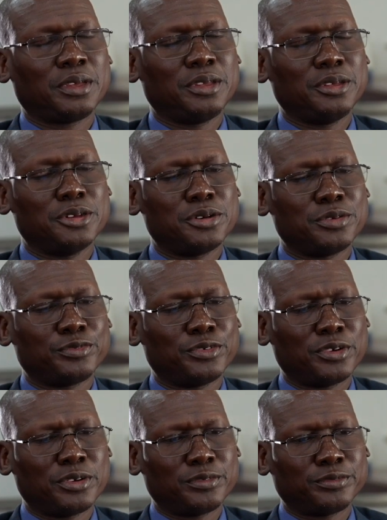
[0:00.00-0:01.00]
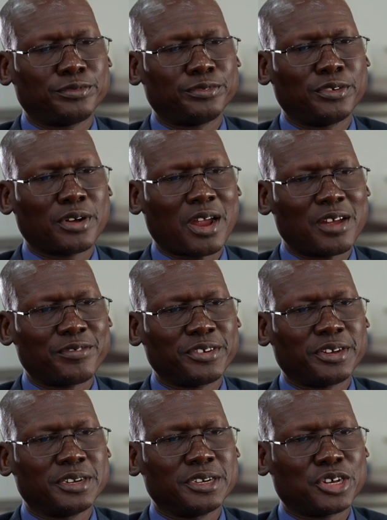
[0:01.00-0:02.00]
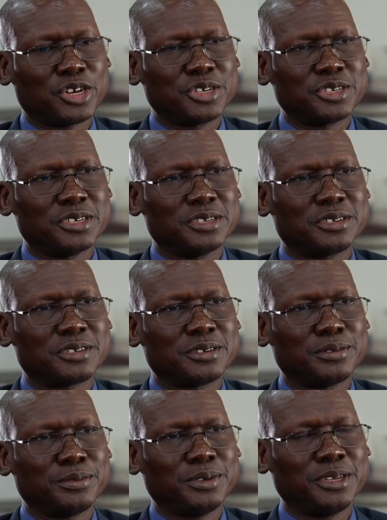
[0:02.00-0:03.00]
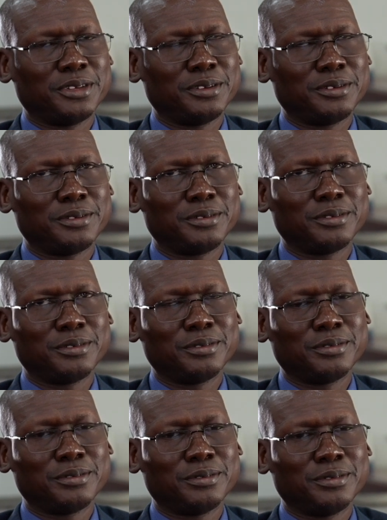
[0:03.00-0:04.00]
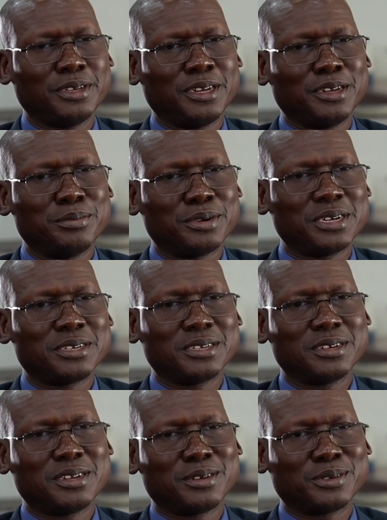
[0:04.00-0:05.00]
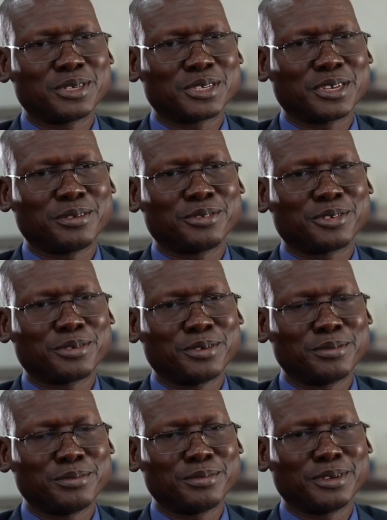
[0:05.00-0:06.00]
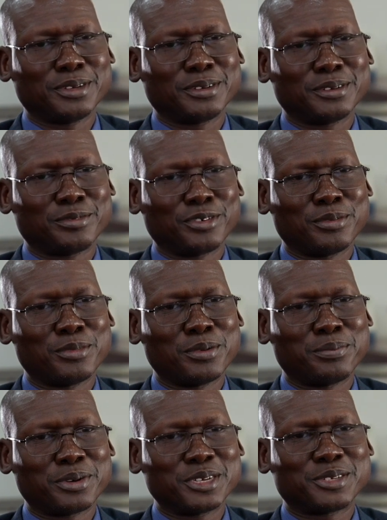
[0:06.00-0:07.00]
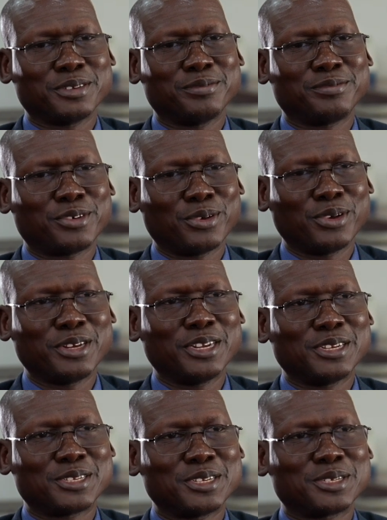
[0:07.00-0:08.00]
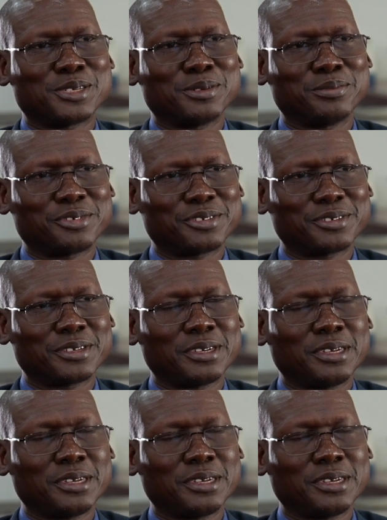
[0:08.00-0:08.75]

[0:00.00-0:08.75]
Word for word: You know, for for African continent, we we liberated ourselves from uh, from oppressive colonial systems.